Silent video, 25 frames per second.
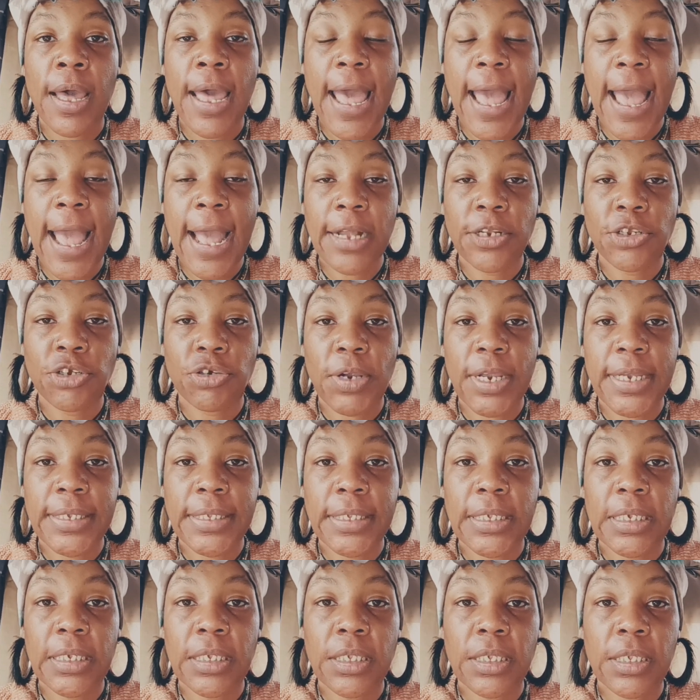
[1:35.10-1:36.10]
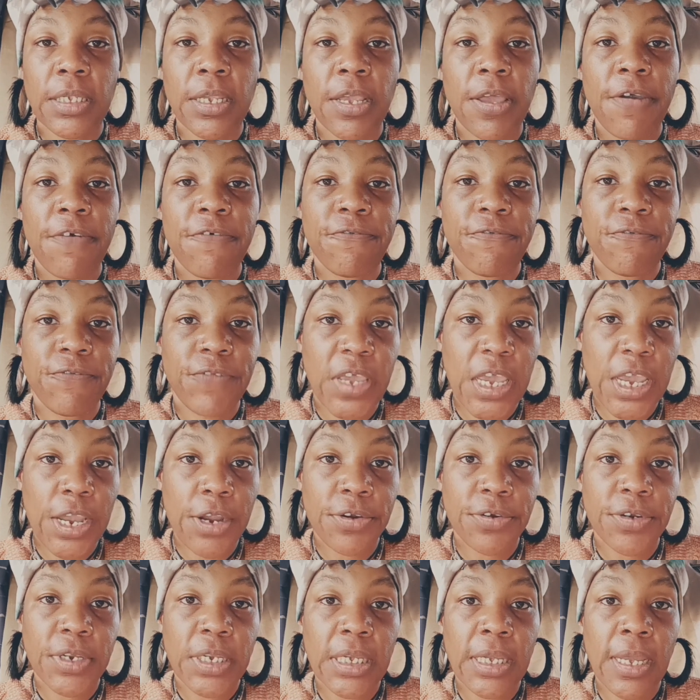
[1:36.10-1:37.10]
addresses
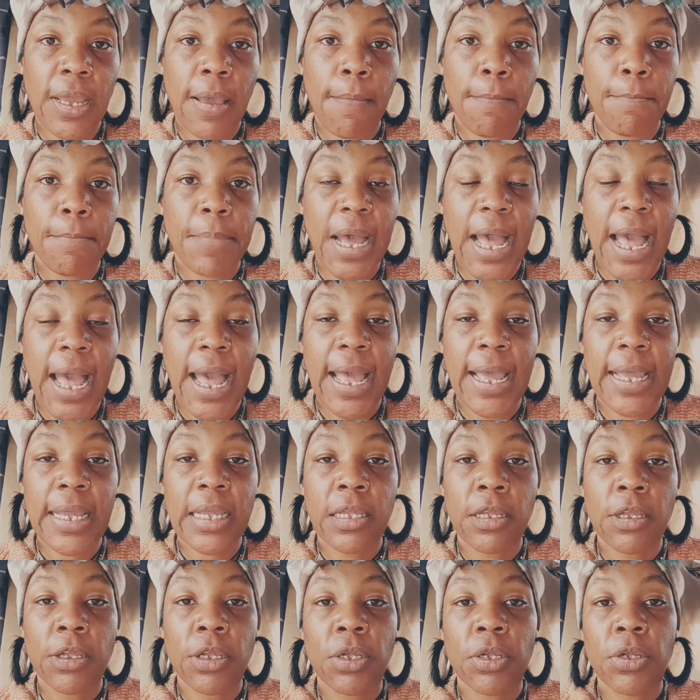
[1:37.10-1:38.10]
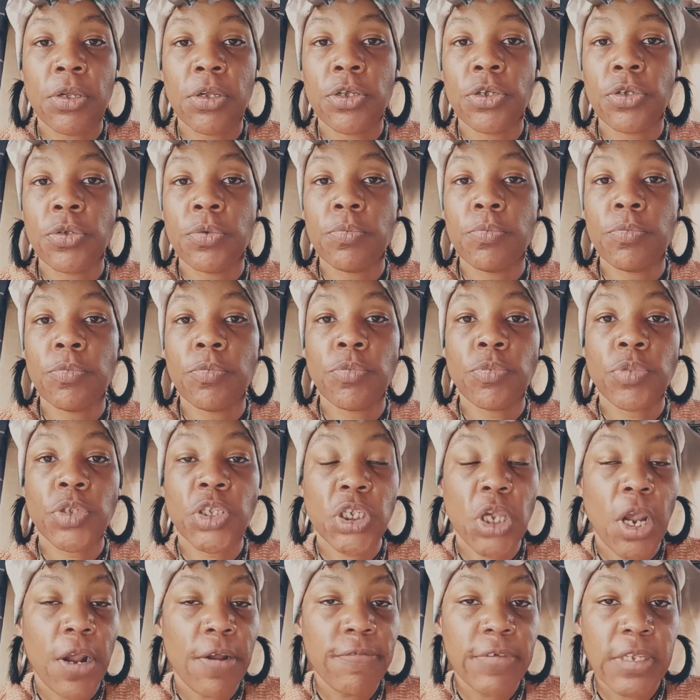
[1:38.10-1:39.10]
vary by
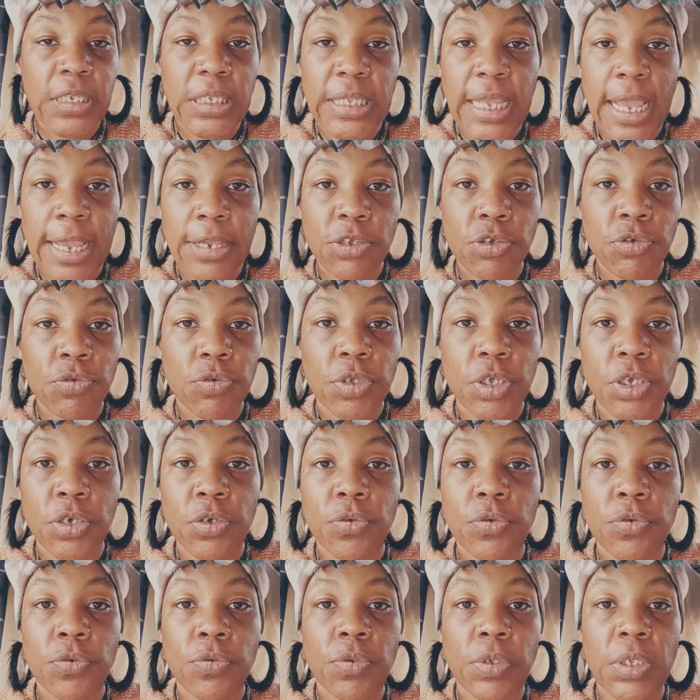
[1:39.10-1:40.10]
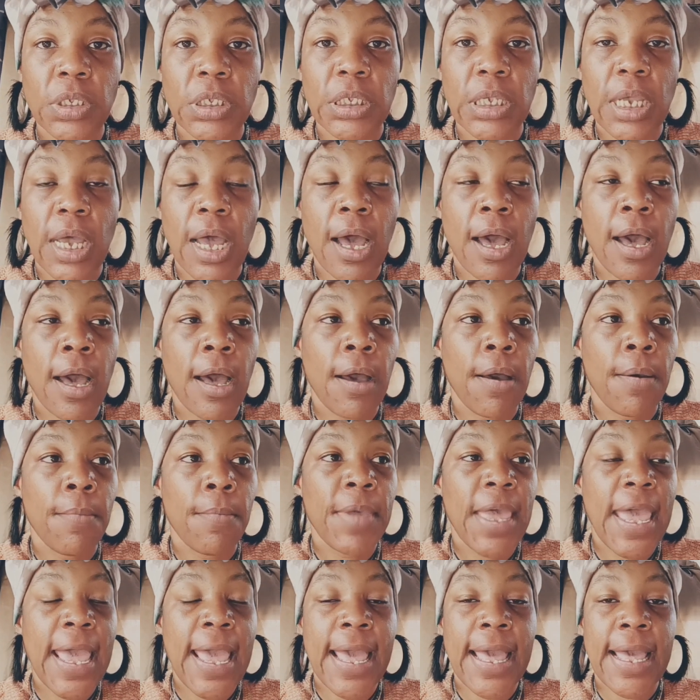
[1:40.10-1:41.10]
service that you use
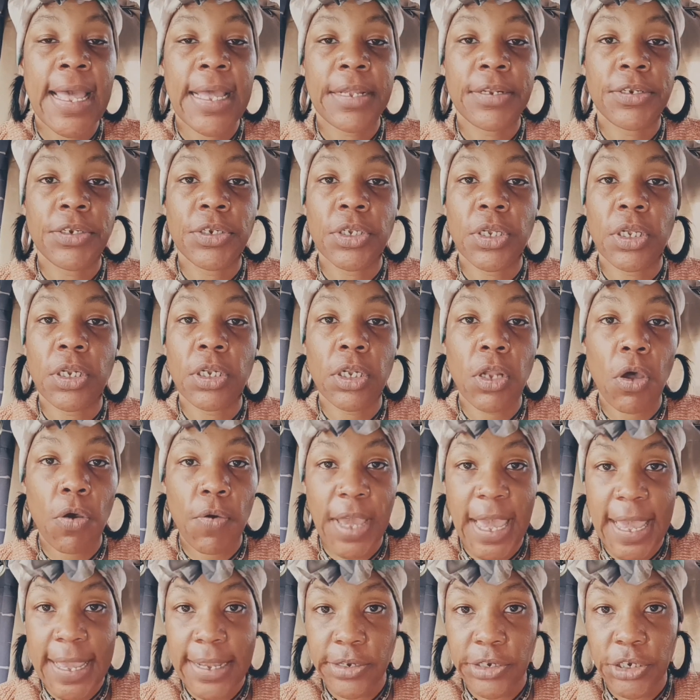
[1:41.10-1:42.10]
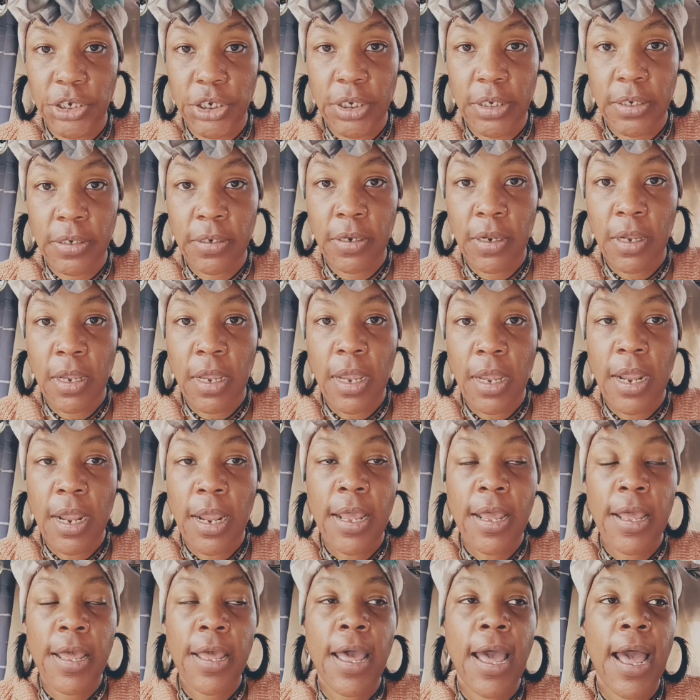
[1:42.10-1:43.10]
and location.
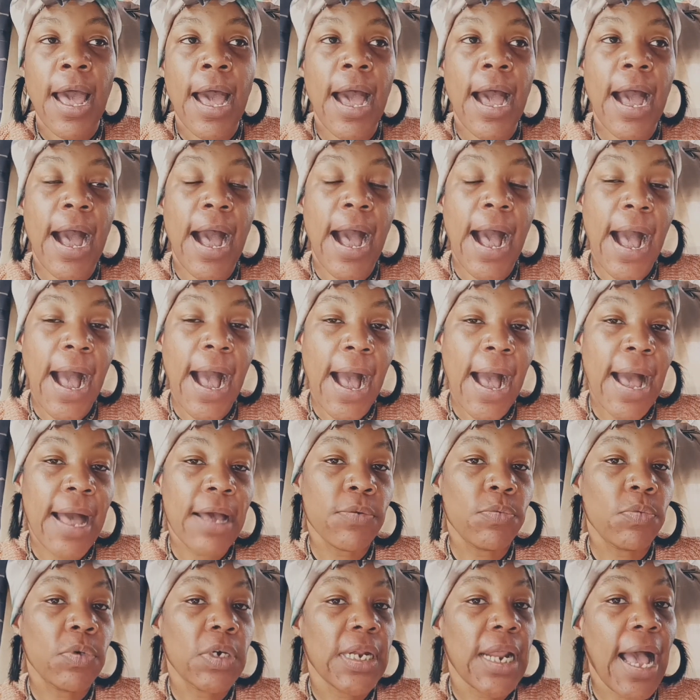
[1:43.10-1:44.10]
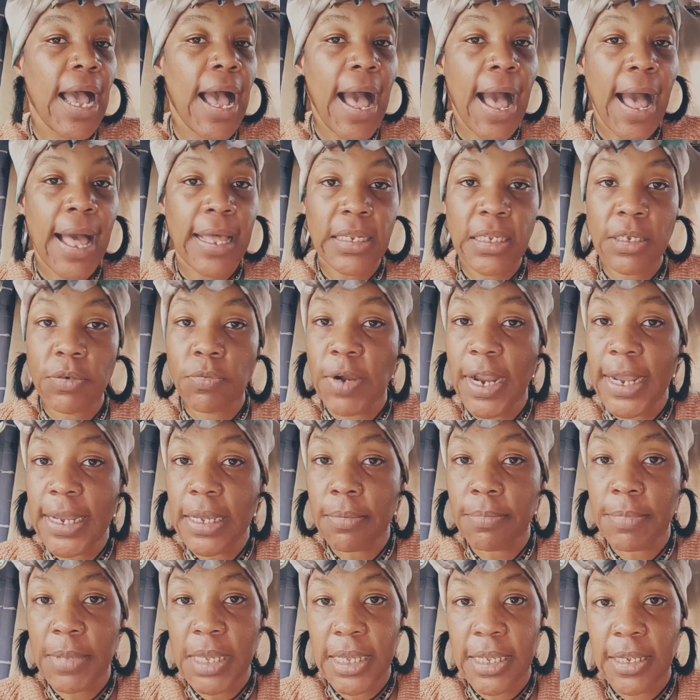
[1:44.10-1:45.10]
I would highly
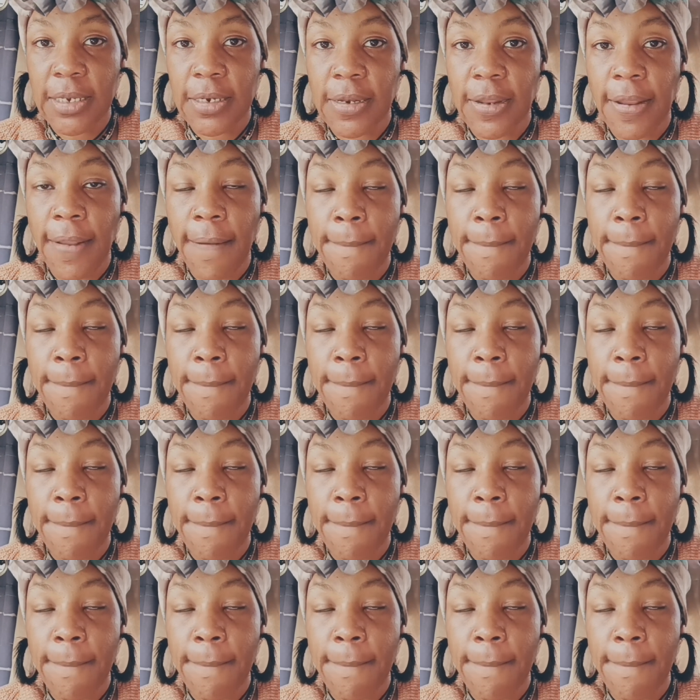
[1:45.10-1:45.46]
recommend